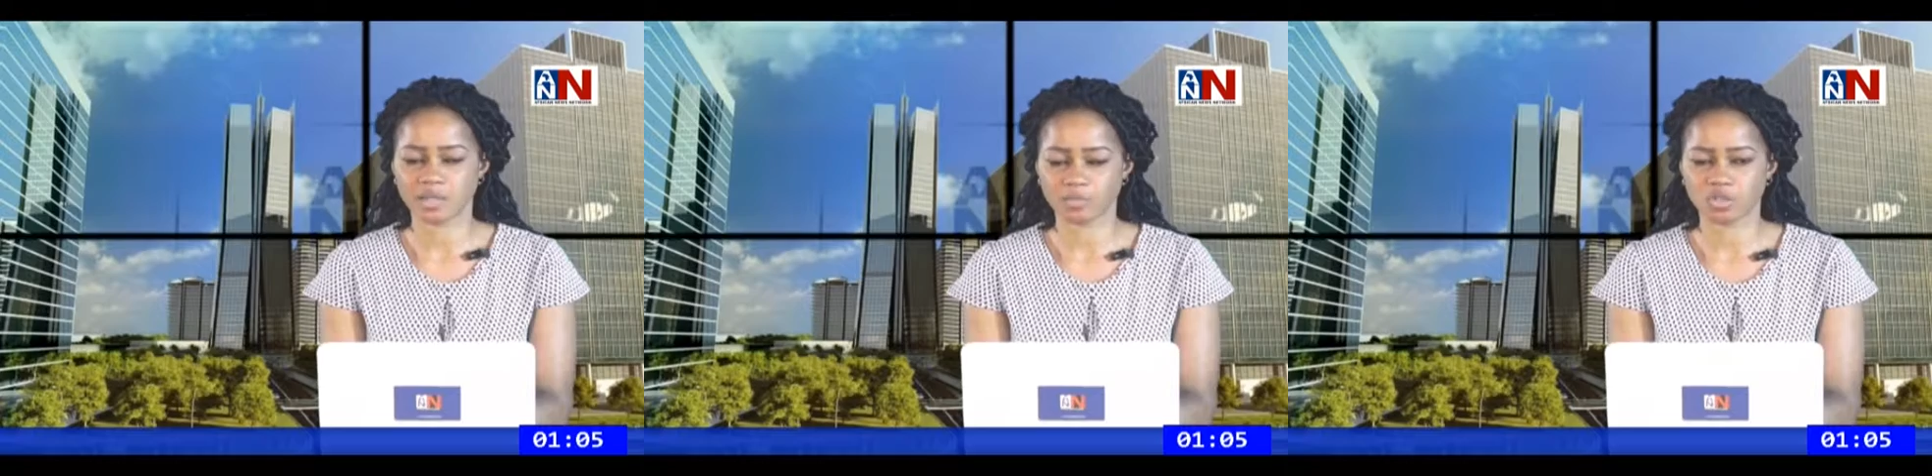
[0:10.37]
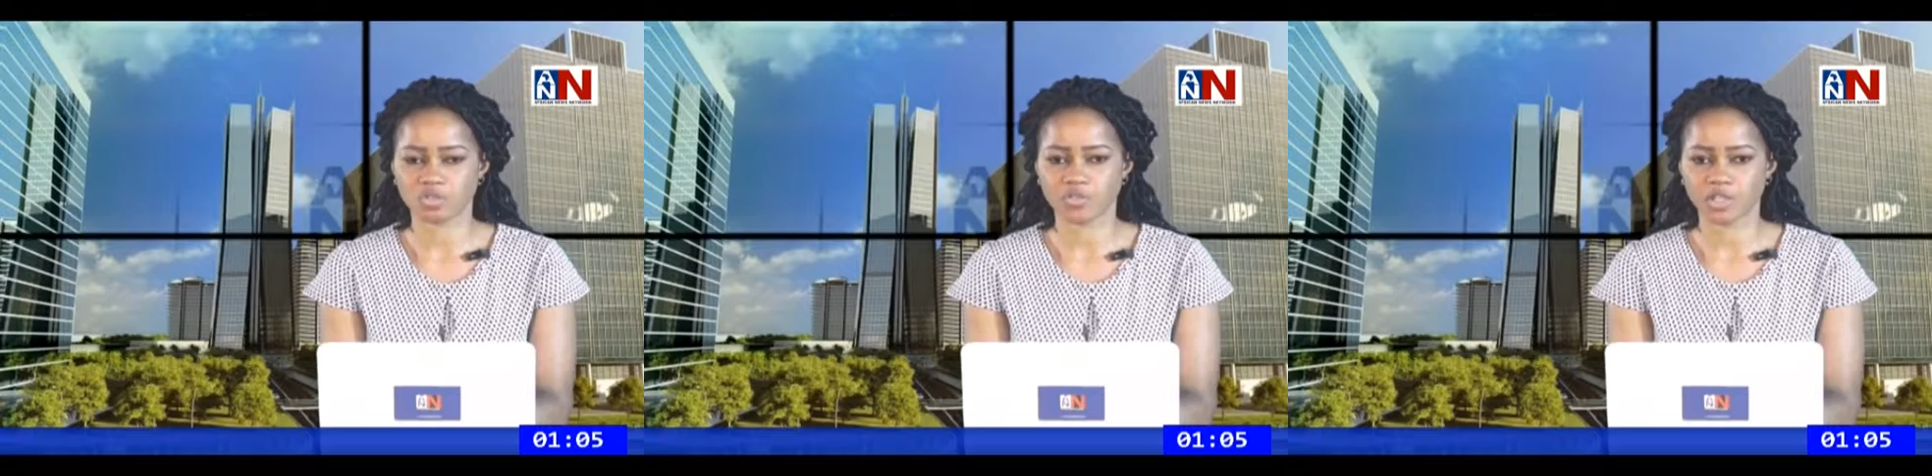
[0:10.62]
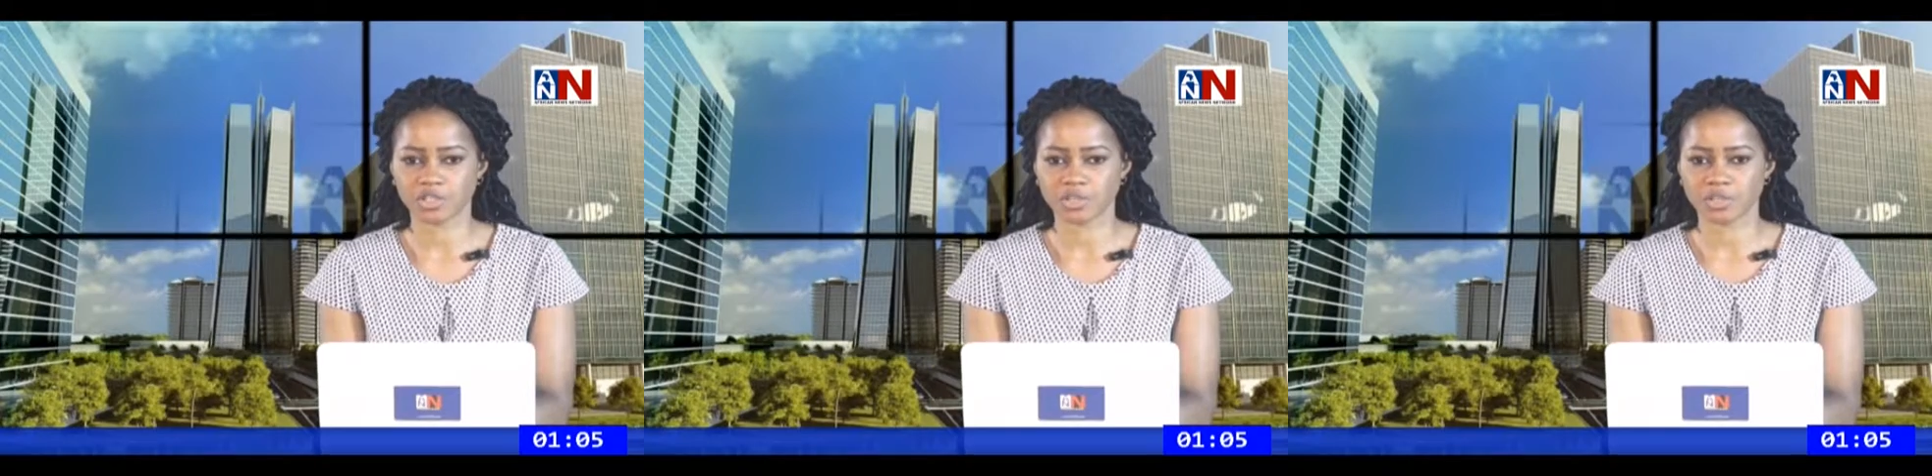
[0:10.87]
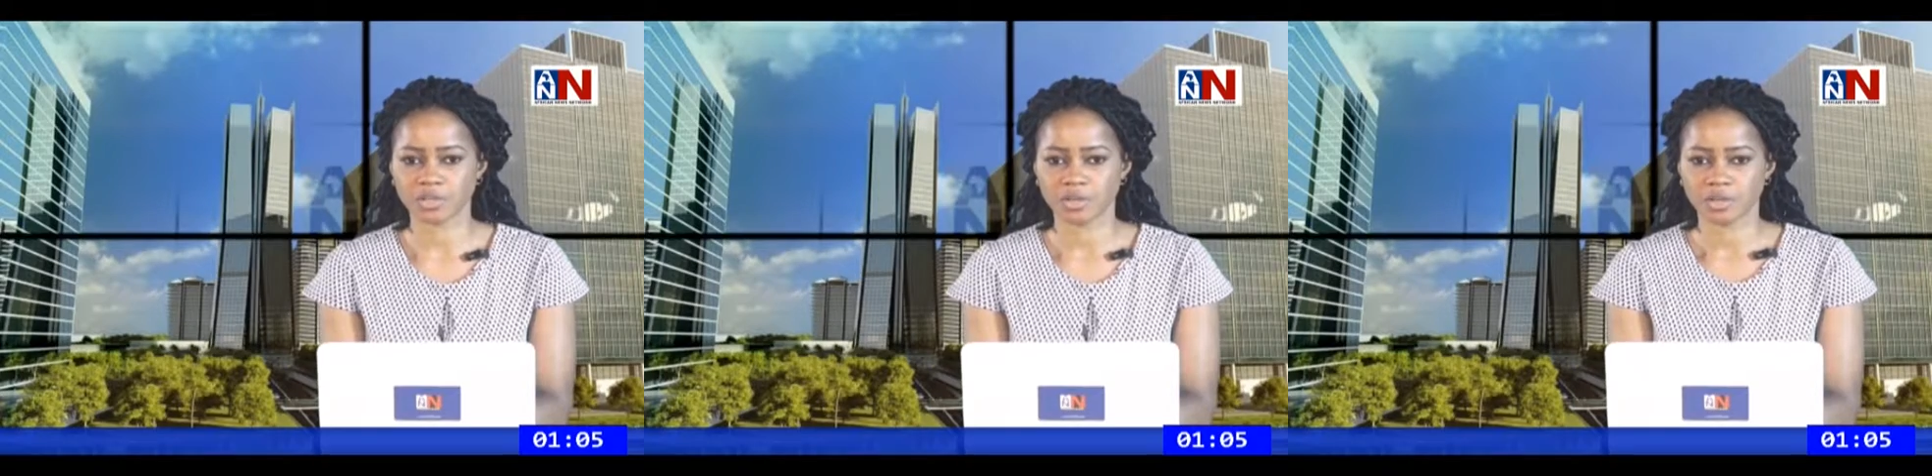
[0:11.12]

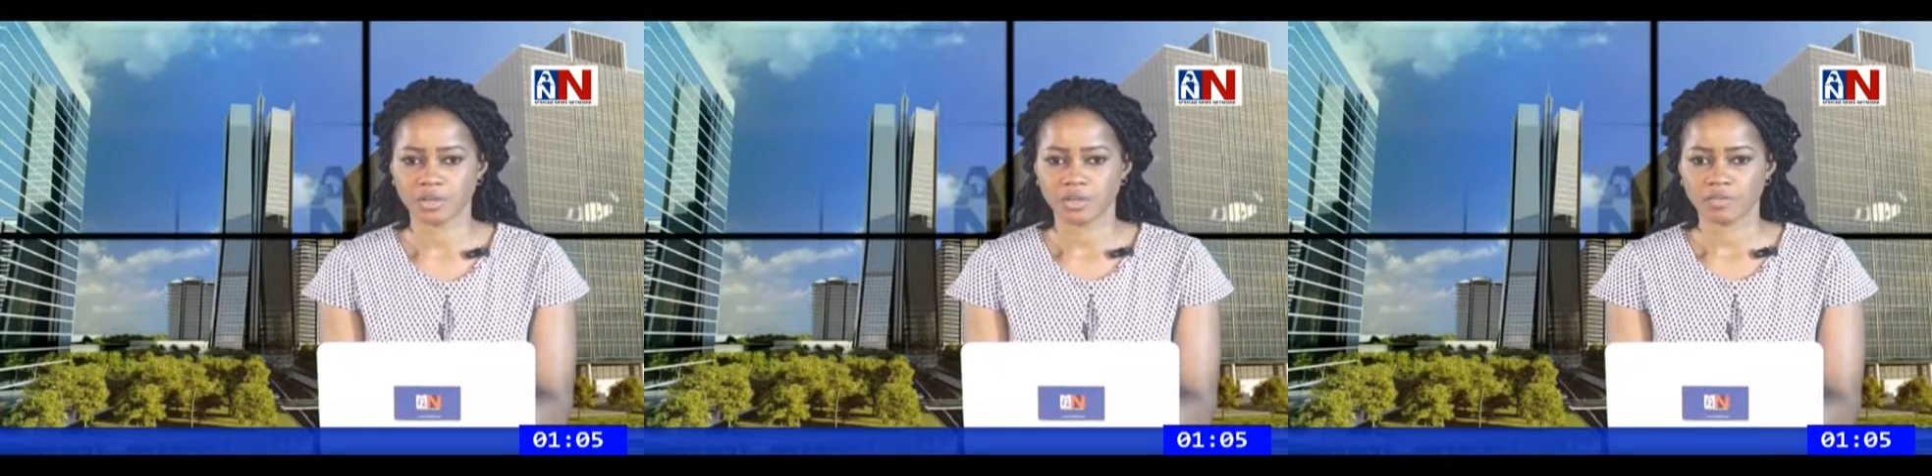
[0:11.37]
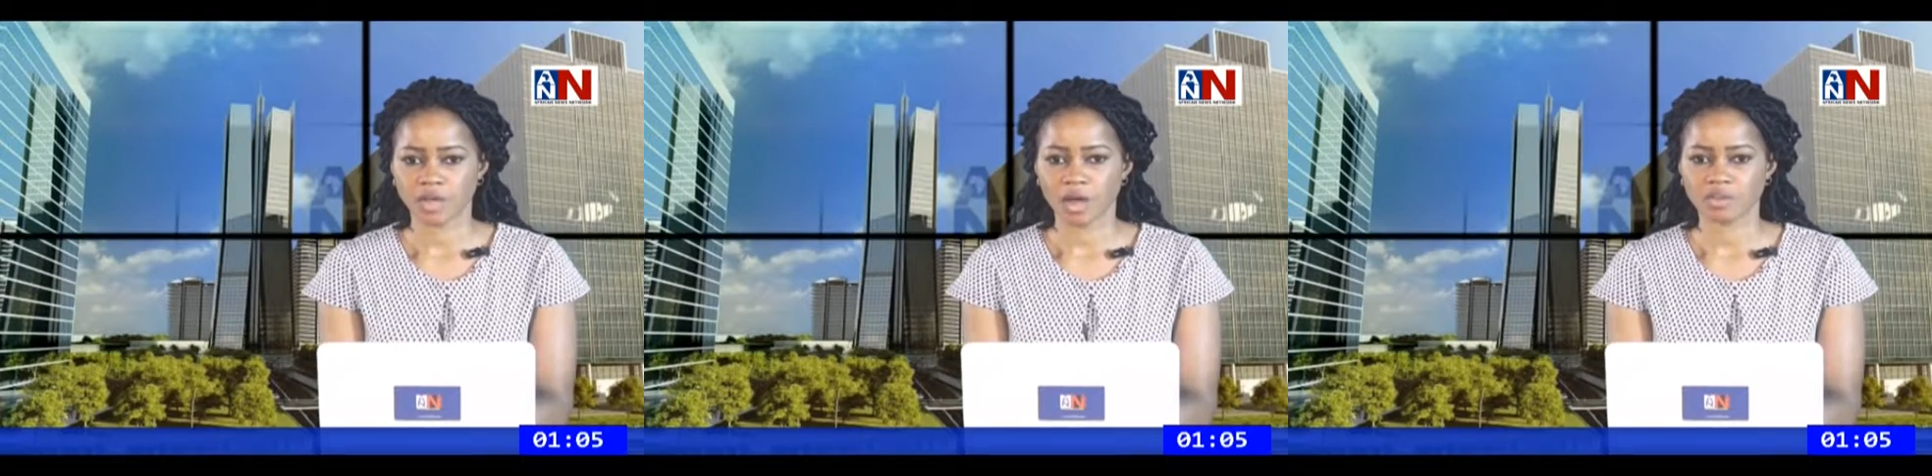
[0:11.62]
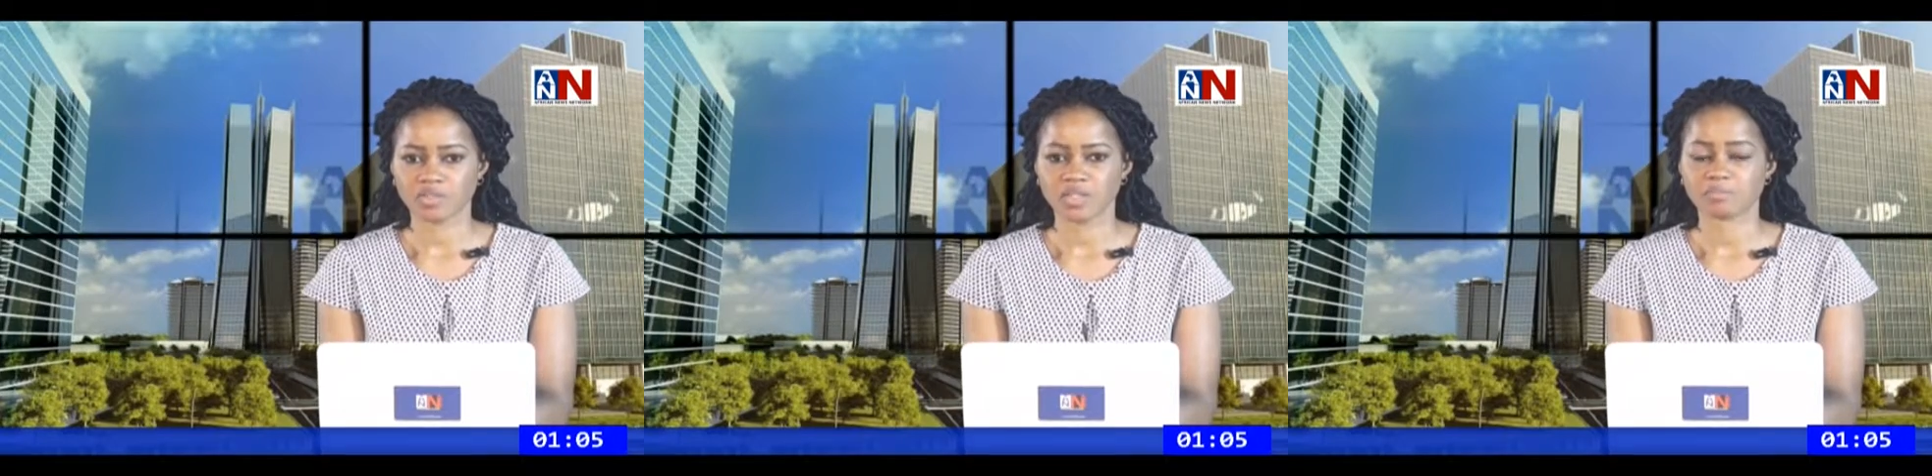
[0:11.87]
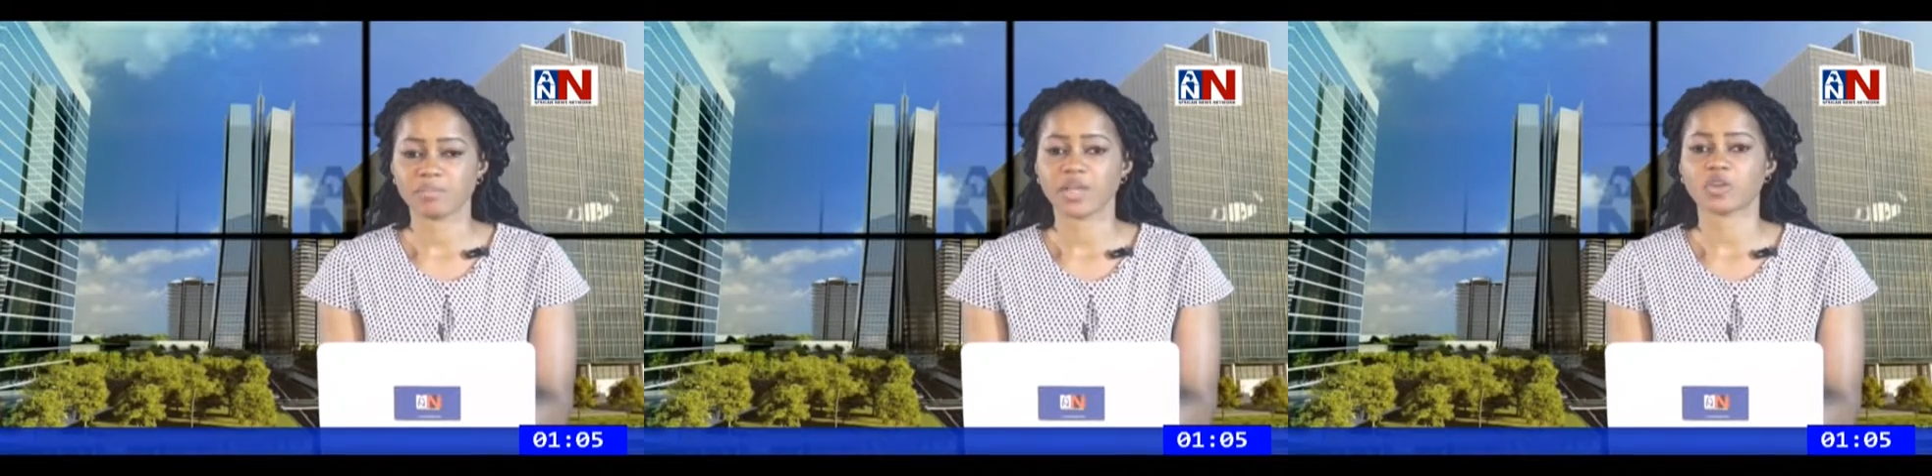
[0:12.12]
demonstration. The
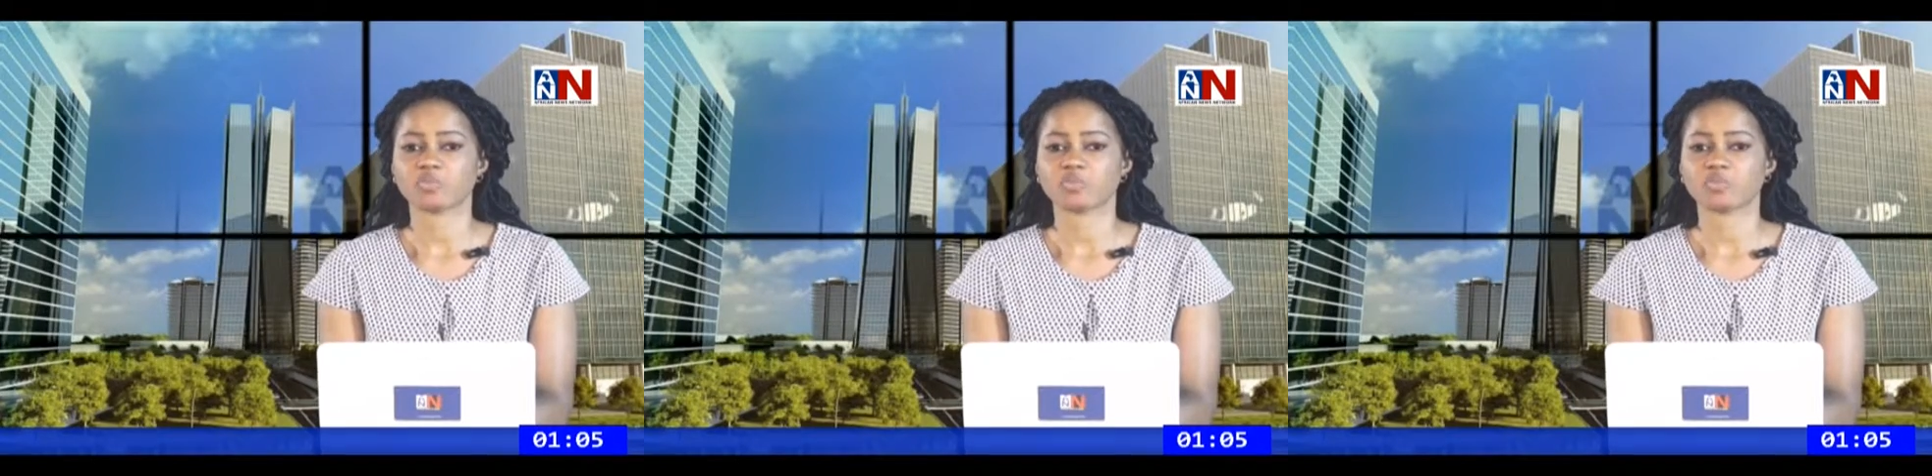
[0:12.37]
country's main